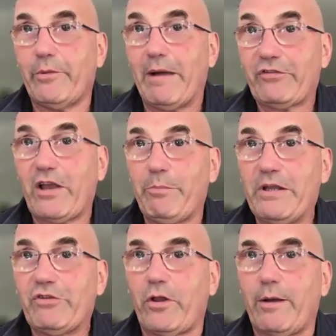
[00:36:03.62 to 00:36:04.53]
Moscow
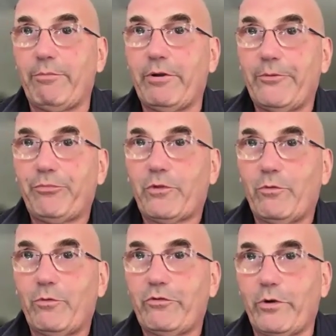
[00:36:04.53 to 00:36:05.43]
Beach Club,
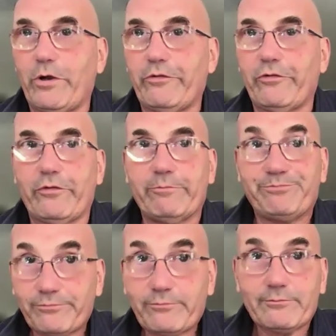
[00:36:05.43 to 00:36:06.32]
which was,
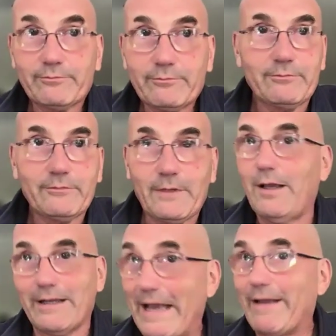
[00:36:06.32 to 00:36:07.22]

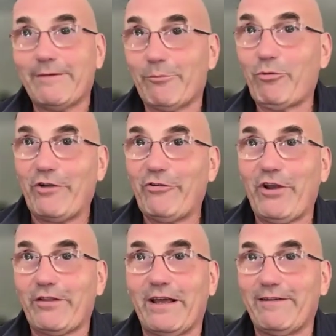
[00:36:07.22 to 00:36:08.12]
again, a
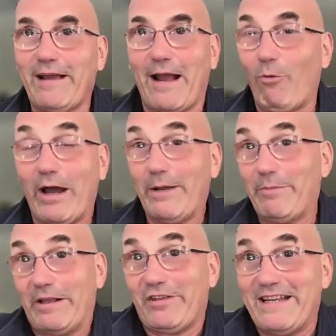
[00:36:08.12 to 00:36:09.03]
project that I wanted
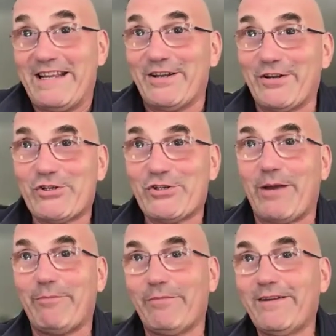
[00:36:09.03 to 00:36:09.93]
because I needed a gym.